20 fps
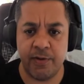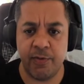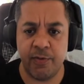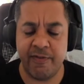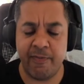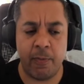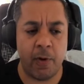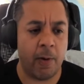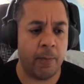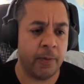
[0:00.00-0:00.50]
with
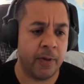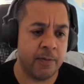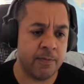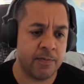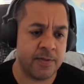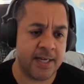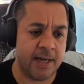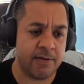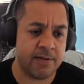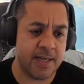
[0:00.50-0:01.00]

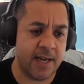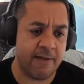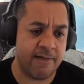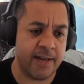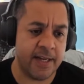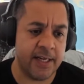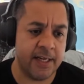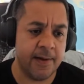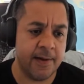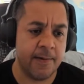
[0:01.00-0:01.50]
problems I was
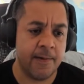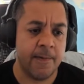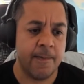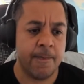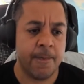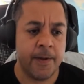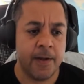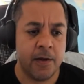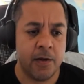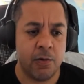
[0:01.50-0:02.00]
having
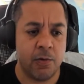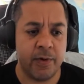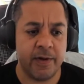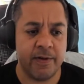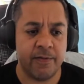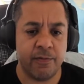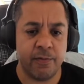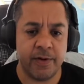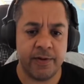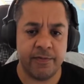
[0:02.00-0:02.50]

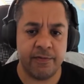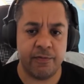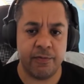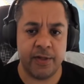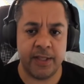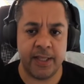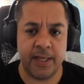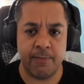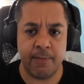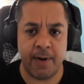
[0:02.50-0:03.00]

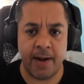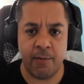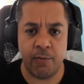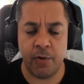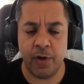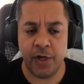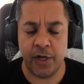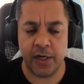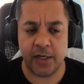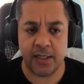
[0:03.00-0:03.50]
within my
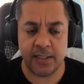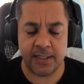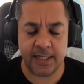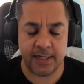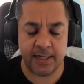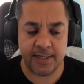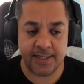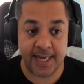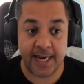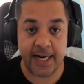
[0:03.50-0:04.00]
work, as
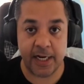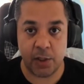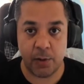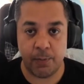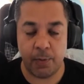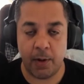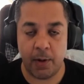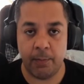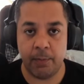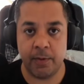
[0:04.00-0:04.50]
in technical
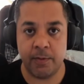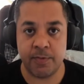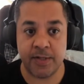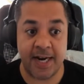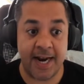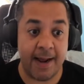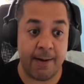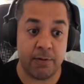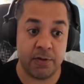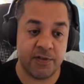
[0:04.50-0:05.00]
problems
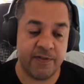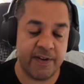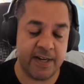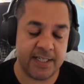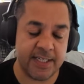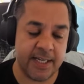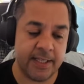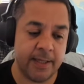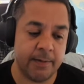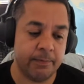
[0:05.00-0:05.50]
and how I was
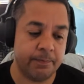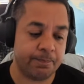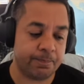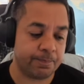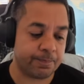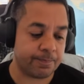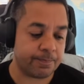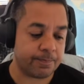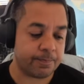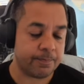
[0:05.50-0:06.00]
fixing them.
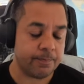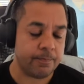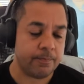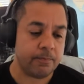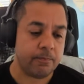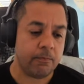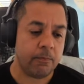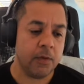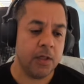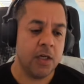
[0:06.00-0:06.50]

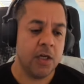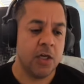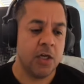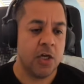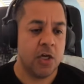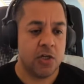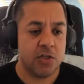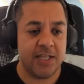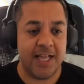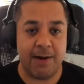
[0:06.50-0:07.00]

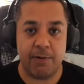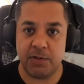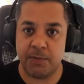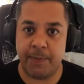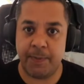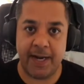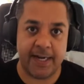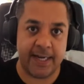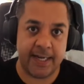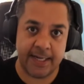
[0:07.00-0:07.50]
So that was
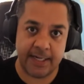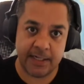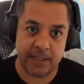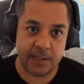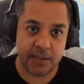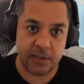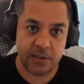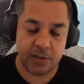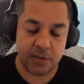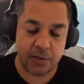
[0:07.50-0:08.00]
back
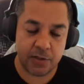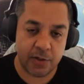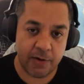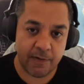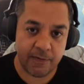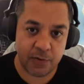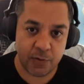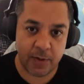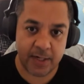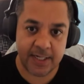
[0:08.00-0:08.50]
in sort
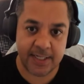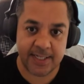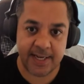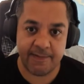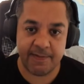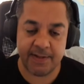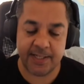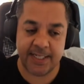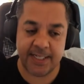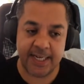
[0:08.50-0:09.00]
of
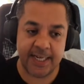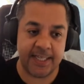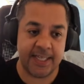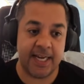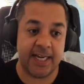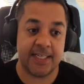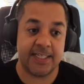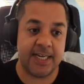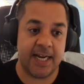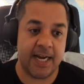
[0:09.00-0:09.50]
2017
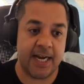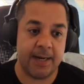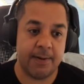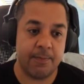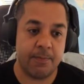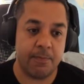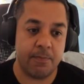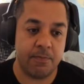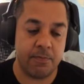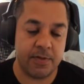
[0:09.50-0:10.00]
that I
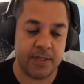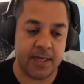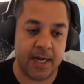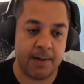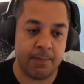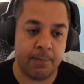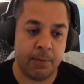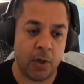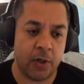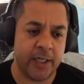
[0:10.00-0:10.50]

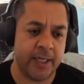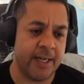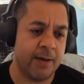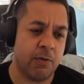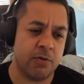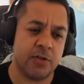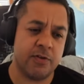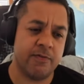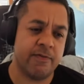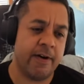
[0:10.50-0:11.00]
started blogging. It
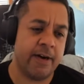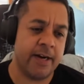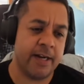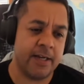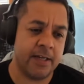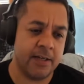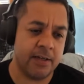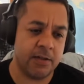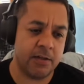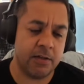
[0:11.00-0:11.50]
wasn't
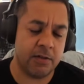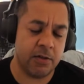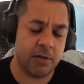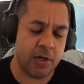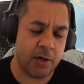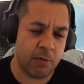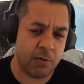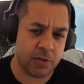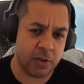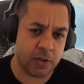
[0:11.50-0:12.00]
very,
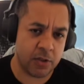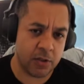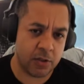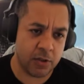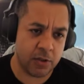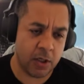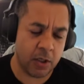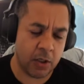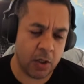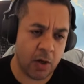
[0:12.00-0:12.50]
it wasn't
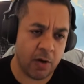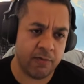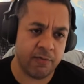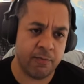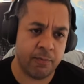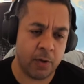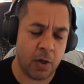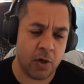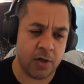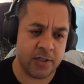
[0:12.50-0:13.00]
a lot
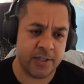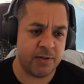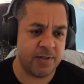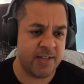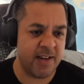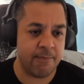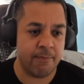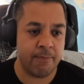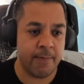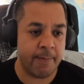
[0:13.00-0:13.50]
of blogs. It was
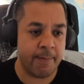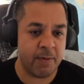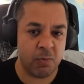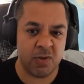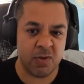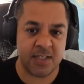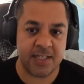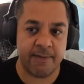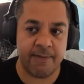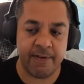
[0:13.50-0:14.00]
maybe
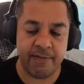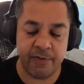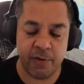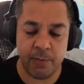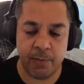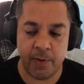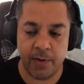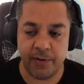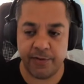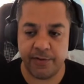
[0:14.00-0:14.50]
once every few
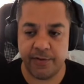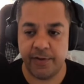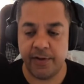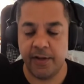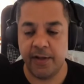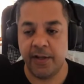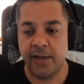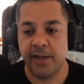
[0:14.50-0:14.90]
months.